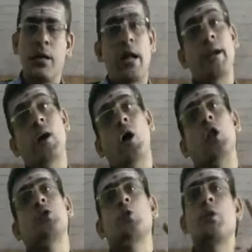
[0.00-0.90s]
and
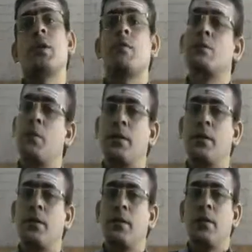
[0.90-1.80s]
also in hours method.
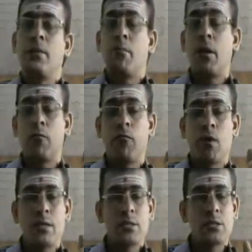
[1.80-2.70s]
But
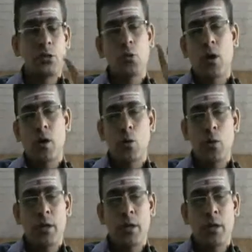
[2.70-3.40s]
once you are doing